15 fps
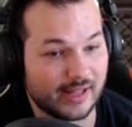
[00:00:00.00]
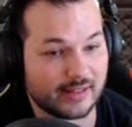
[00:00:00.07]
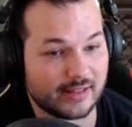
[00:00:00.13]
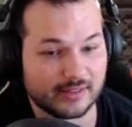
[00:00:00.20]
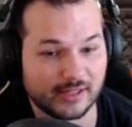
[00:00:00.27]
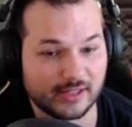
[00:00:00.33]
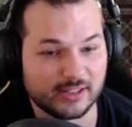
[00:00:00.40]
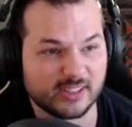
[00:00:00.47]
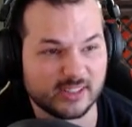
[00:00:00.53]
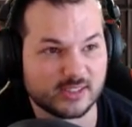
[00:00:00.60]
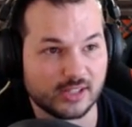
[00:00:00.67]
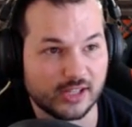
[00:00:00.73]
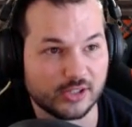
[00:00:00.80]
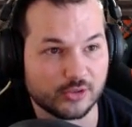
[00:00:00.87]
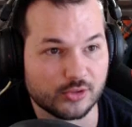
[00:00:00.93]
That's an inter
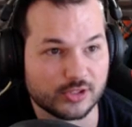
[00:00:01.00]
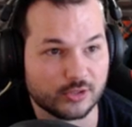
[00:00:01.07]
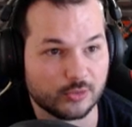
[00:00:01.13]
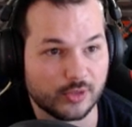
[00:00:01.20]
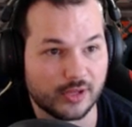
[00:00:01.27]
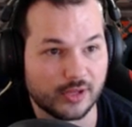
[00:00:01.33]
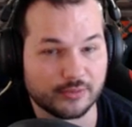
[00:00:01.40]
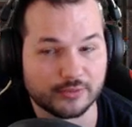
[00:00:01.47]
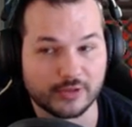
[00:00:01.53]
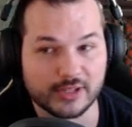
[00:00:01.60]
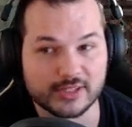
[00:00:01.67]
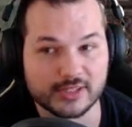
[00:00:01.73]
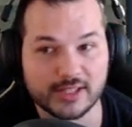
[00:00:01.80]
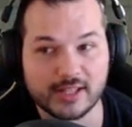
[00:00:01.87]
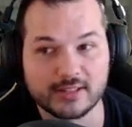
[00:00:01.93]
interesting way of
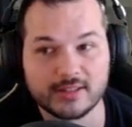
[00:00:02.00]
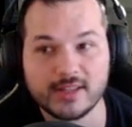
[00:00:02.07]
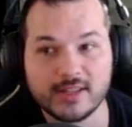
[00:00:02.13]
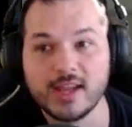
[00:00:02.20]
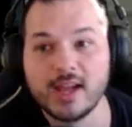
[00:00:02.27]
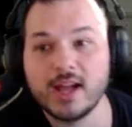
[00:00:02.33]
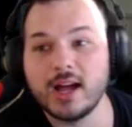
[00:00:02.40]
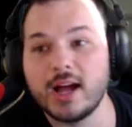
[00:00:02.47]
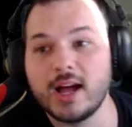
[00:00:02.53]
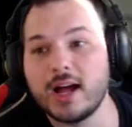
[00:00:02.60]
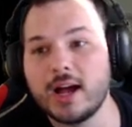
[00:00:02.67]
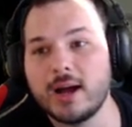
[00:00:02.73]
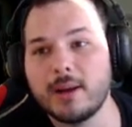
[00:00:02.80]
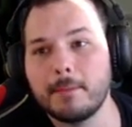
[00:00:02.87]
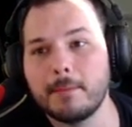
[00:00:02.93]
phrasing that.
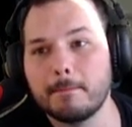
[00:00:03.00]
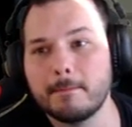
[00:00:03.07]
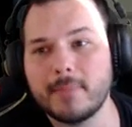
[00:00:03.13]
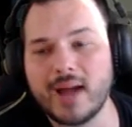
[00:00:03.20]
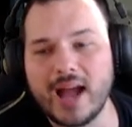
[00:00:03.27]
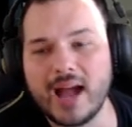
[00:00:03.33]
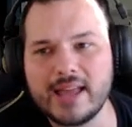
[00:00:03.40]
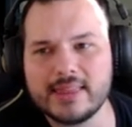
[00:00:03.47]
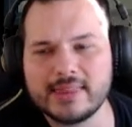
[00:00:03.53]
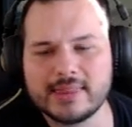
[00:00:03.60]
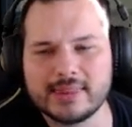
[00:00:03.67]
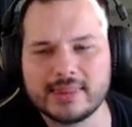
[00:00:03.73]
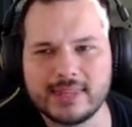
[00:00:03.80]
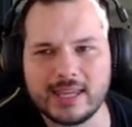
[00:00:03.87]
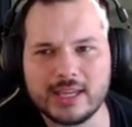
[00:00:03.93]
Um, I
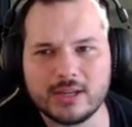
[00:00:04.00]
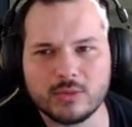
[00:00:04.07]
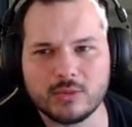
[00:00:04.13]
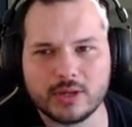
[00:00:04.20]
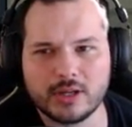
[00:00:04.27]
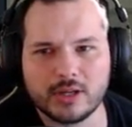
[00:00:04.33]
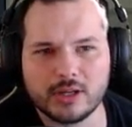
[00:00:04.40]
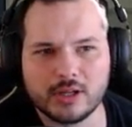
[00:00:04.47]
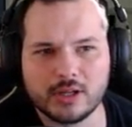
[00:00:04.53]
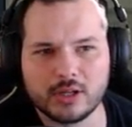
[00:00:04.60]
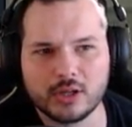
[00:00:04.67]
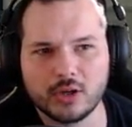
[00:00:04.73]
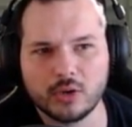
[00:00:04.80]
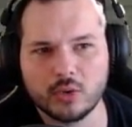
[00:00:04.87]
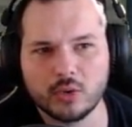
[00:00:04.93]
think we're gonna
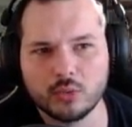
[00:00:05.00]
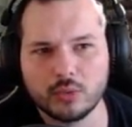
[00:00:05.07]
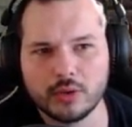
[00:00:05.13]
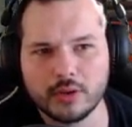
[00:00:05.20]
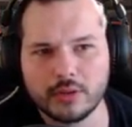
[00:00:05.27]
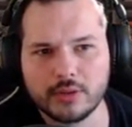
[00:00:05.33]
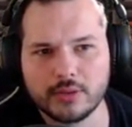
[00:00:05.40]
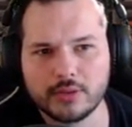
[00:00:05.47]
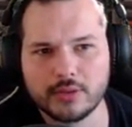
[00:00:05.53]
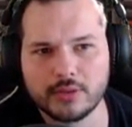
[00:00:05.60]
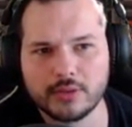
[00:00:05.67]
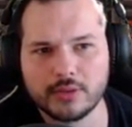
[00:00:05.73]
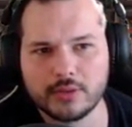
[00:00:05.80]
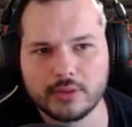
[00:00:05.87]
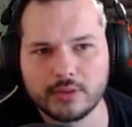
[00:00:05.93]
go with...
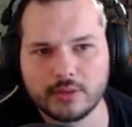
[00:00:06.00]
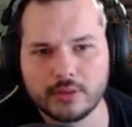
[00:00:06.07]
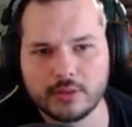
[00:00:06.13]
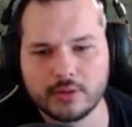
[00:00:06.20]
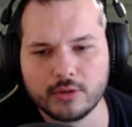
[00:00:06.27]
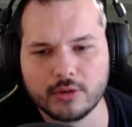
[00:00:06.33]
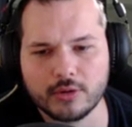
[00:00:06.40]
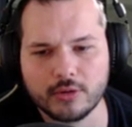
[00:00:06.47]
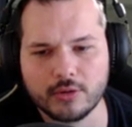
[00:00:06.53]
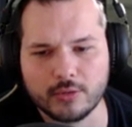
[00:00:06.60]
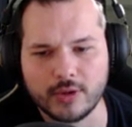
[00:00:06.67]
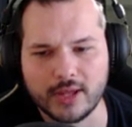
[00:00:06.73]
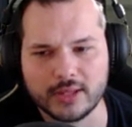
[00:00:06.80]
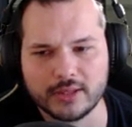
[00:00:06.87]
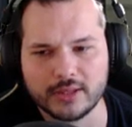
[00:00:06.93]

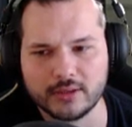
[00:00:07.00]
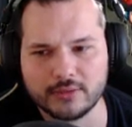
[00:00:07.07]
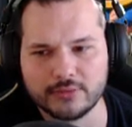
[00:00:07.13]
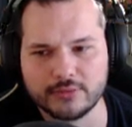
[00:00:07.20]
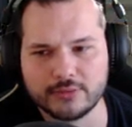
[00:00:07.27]
Grunda